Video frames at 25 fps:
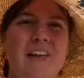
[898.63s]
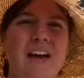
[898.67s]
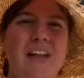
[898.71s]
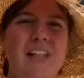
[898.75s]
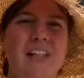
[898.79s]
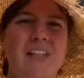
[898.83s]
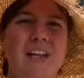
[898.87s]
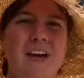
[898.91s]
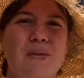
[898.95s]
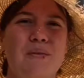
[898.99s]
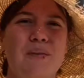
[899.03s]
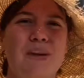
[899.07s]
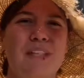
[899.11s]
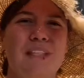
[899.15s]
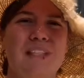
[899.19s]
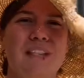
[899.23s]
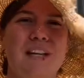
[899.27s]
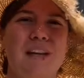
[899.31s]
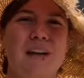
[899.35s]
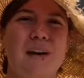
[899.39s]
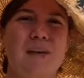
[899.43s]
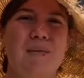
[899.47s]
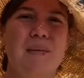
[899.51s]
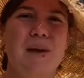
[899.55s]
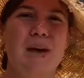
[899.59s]
that's how how we
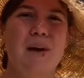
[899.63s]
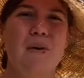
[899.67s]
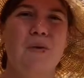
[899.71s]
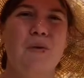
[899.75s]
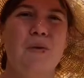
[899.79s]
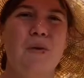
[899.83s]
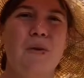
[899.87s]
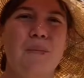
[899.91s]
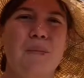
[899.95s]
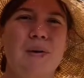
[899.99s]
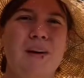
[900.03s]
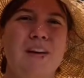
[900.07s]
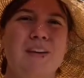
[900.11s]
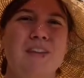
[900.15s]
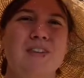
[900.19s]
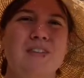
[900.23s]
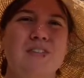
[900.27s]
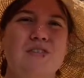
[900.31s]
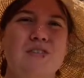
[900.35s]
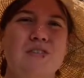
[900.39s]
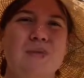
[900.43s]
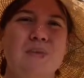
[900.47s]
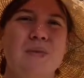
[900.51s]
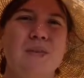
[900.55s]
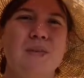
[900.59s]
set up our automatic
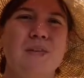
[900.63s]
drip